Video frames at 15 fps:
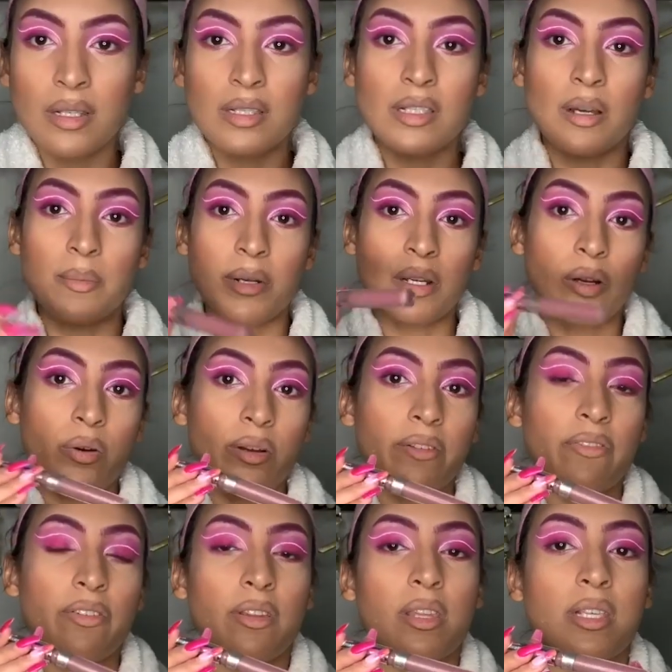So I'm gonna go in
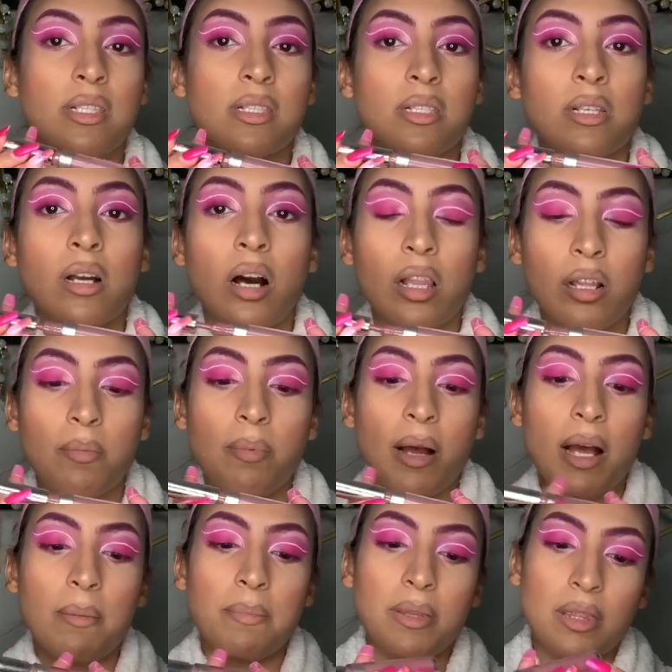for this
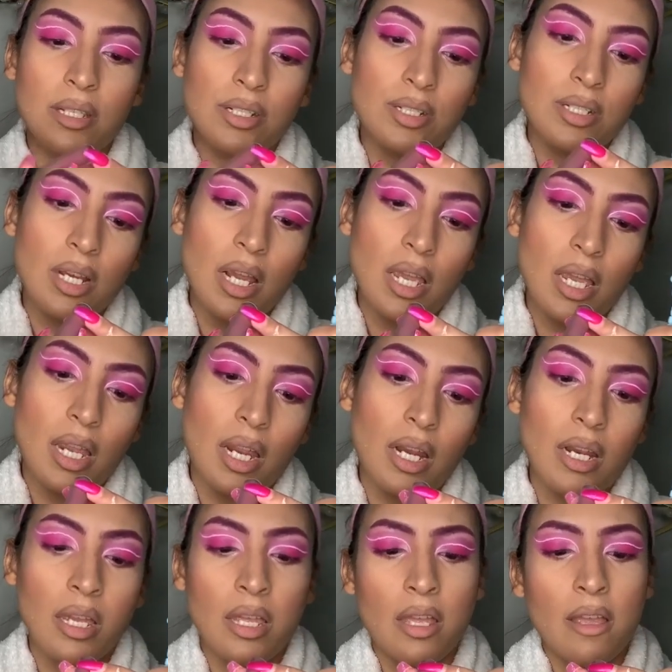ColourPop in the
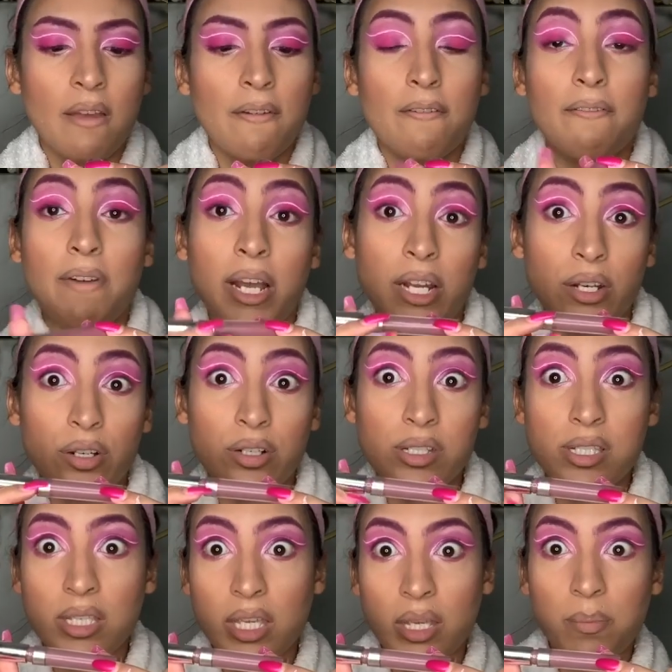shade
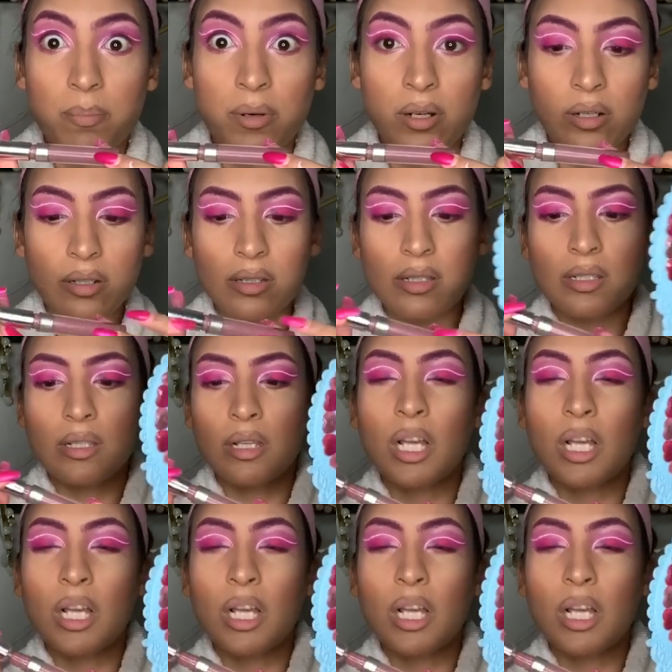Finders Keepers.